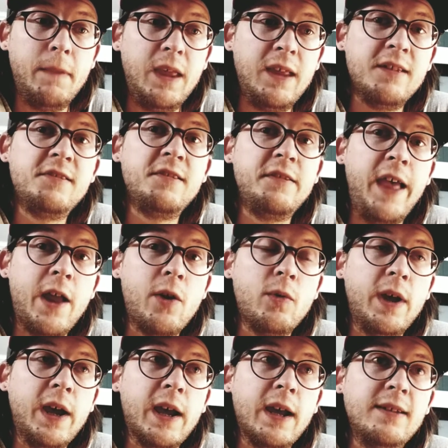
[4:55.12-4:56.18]
Is that
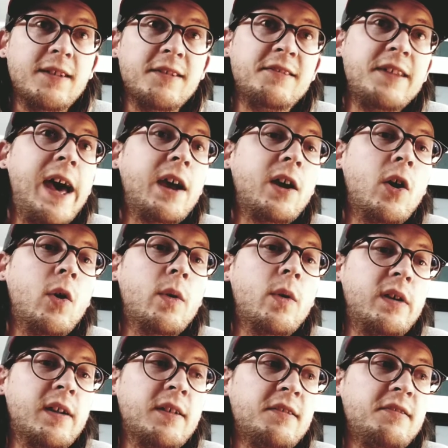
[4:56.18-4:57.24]
okay? Does that go
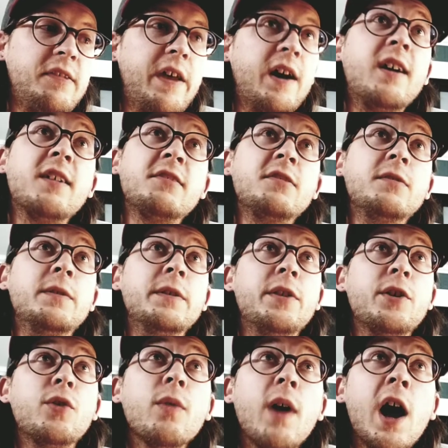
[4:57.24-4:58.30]
against the hustle and the
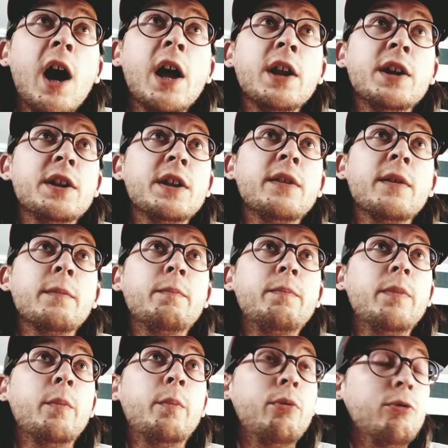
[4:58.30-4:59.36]
grind and
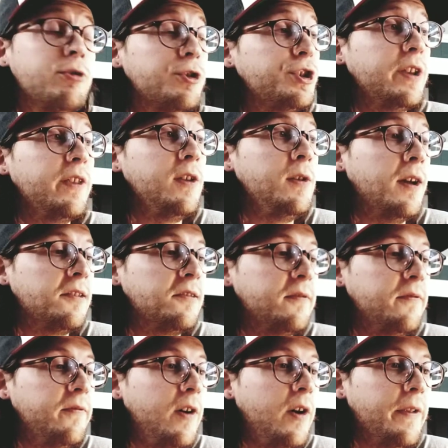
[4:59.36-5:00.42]
the bullshit that you guys
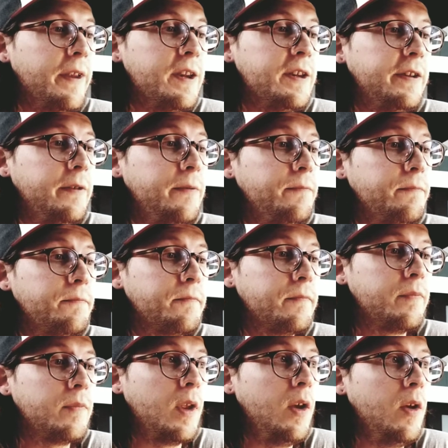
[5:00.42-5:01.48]
have fallen into?
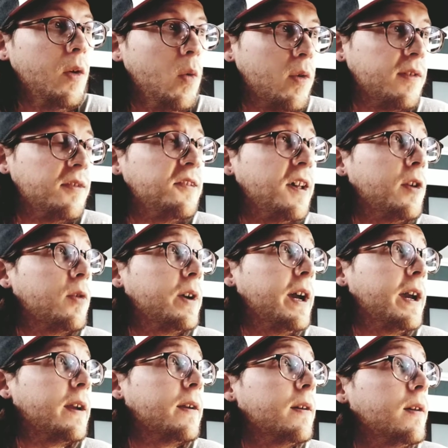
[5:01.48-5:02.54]
Or is that okay?